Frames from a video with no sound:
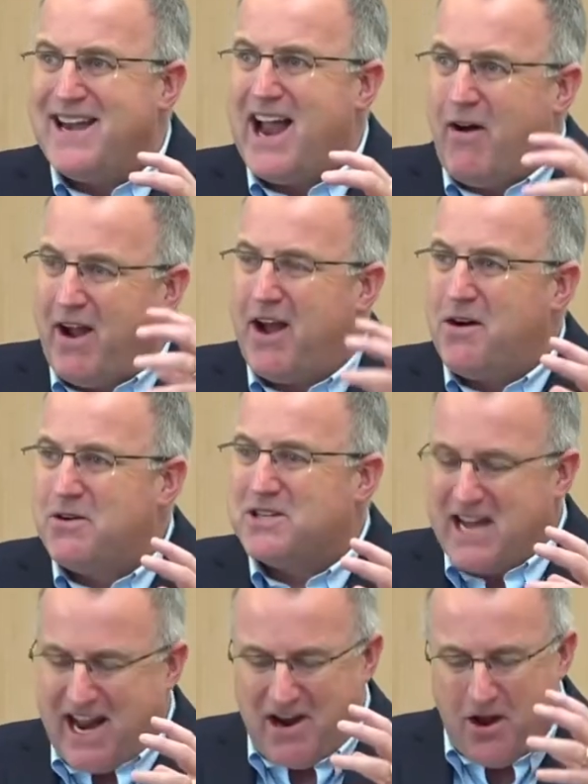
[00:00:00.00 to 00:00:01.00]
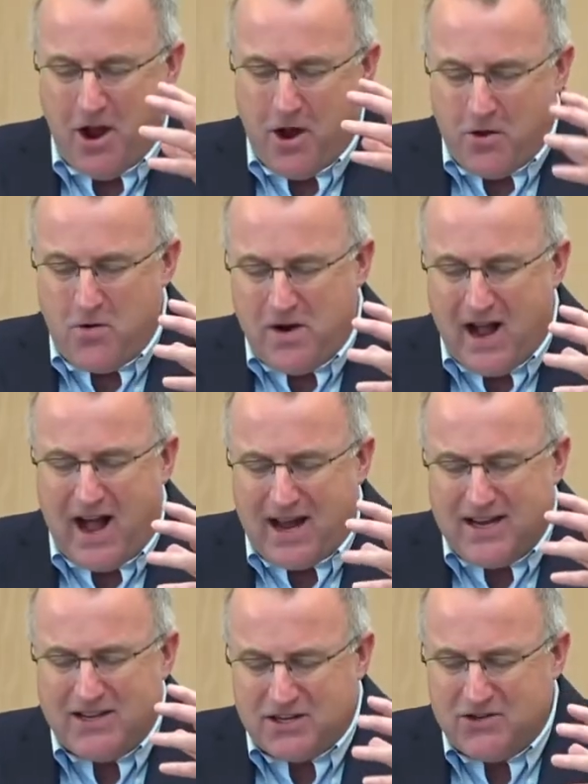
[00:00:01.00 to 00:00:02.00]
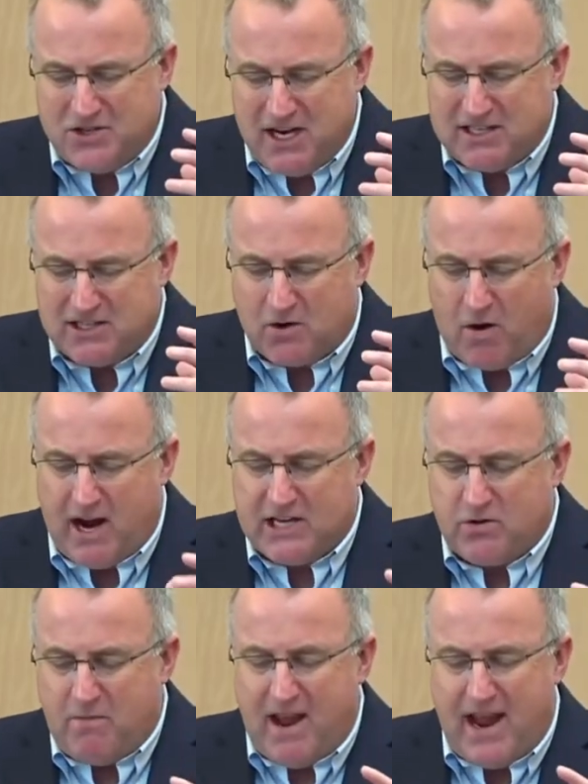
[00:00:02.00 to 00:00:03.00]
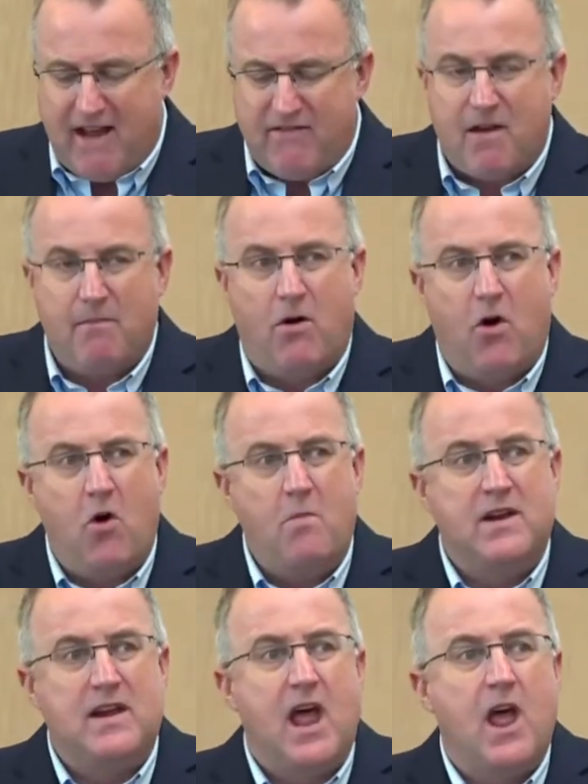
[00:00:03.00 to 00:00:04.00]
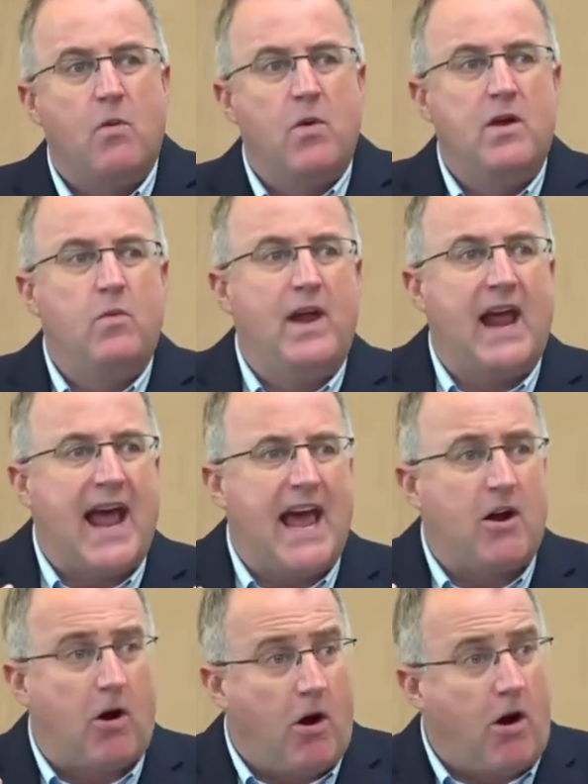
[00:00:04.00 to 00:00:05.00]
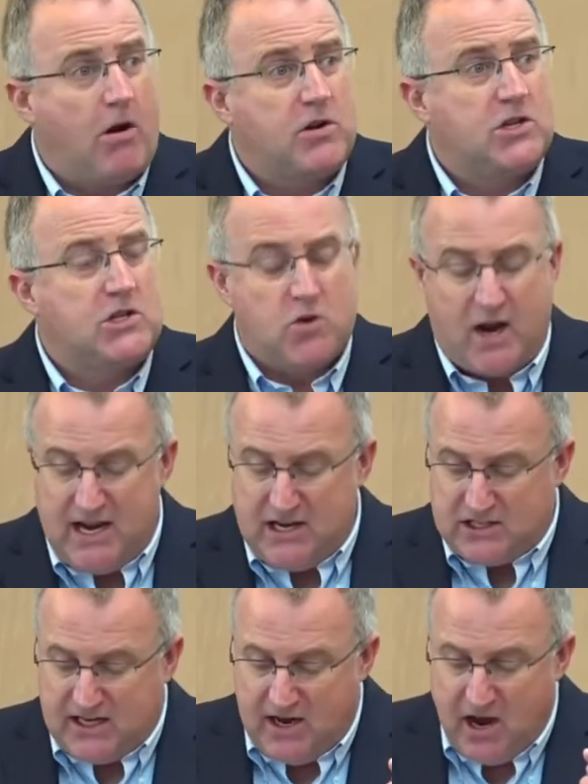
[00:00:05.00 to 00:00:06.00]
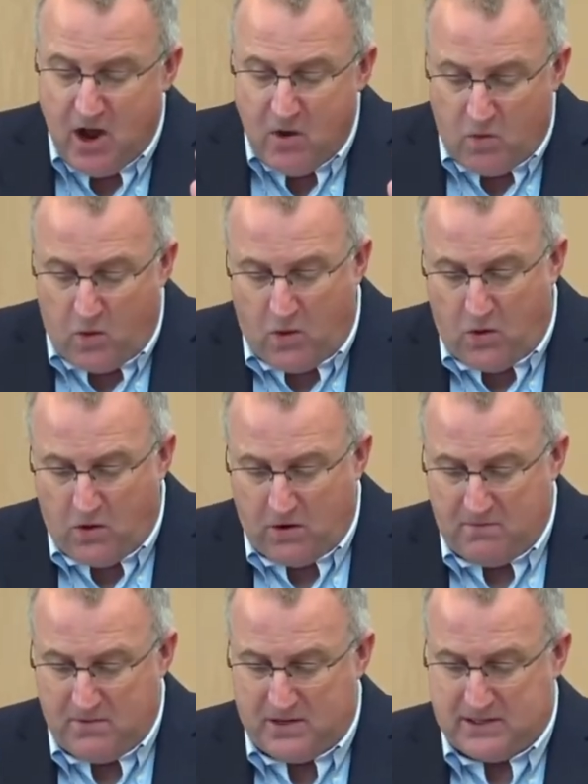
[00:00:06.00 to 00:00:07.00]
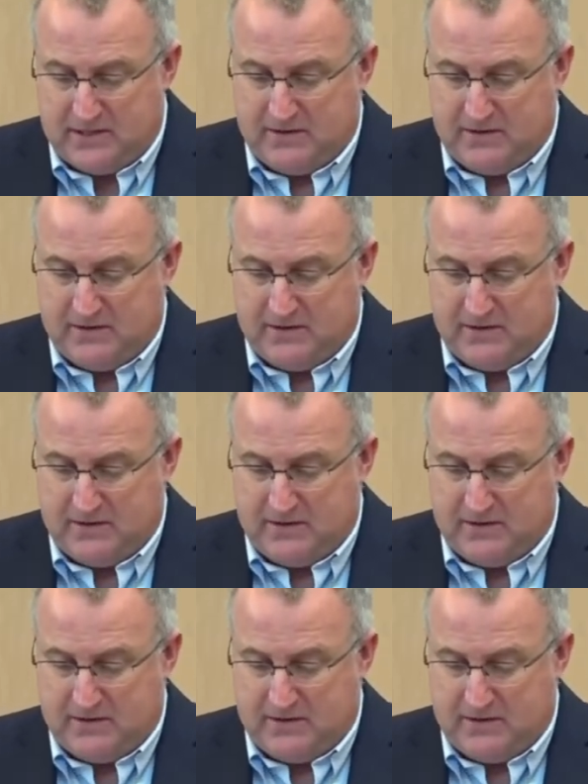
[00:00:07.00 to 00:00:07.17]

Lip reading: now. I understand who God is in Jesus Christ. We may have that moment when we had our hearts strangely warmed.